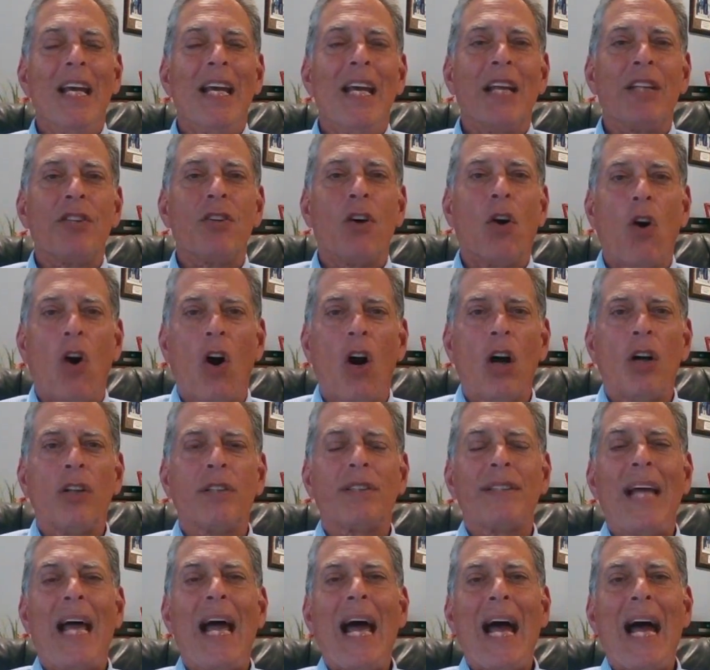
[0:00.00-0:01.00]
It's all
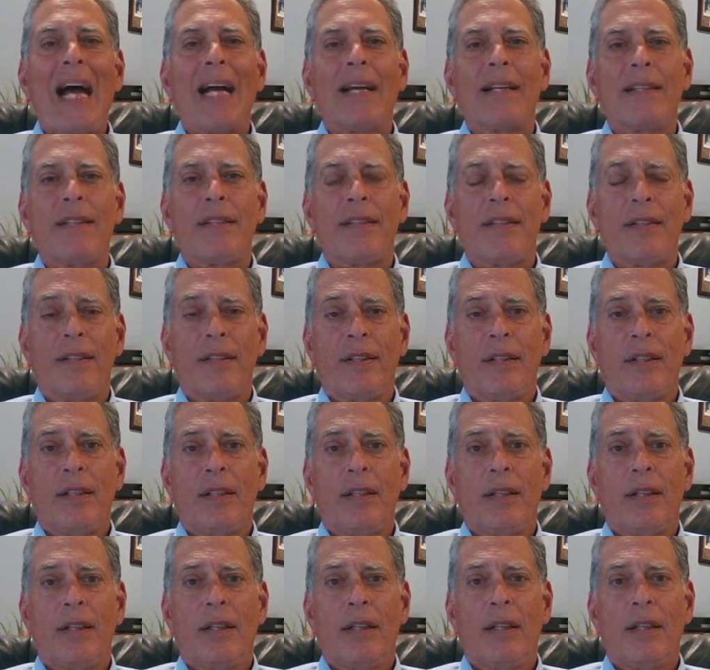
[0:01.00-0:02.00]
taxed
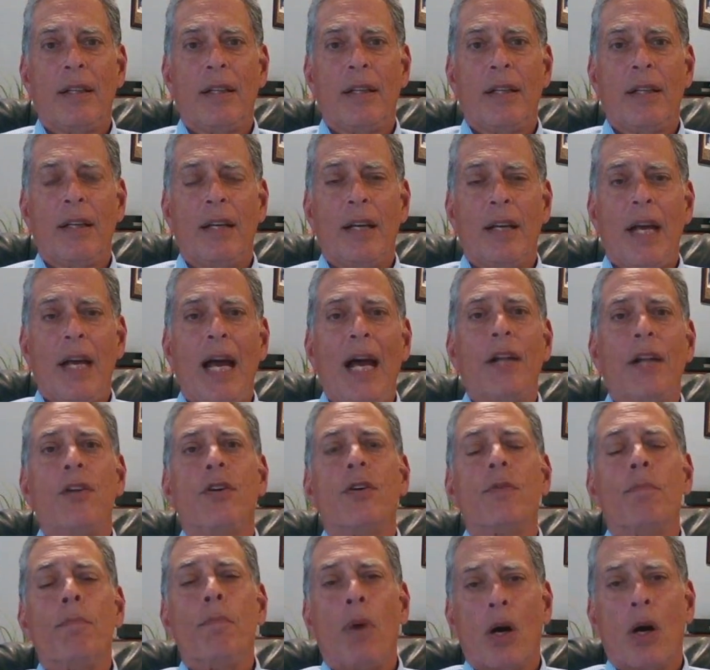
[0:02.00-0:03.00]
at
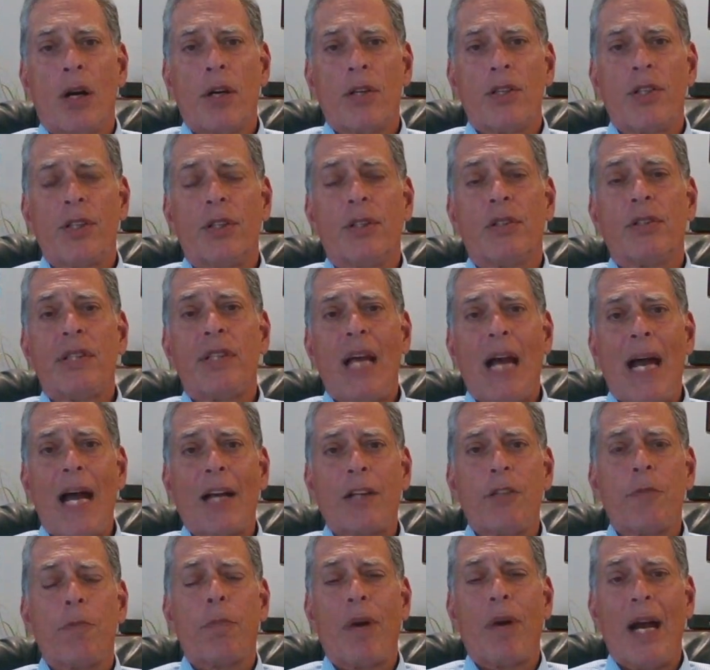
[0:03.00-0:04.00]
your marginal
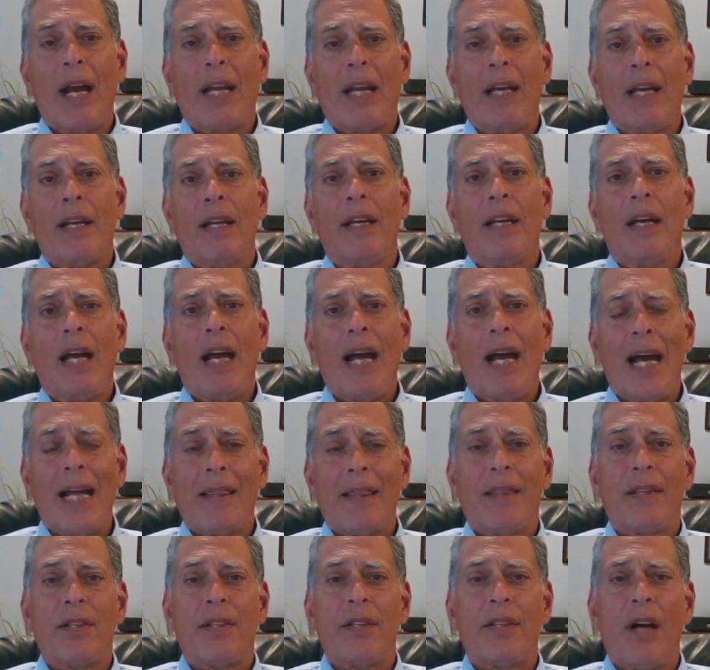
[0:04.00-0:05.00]
tax bracket
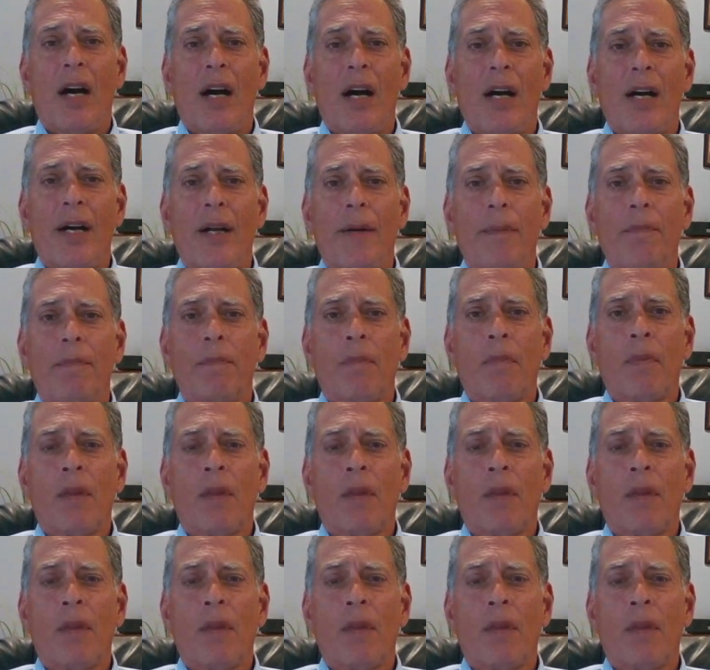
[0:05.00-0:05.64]
at the time.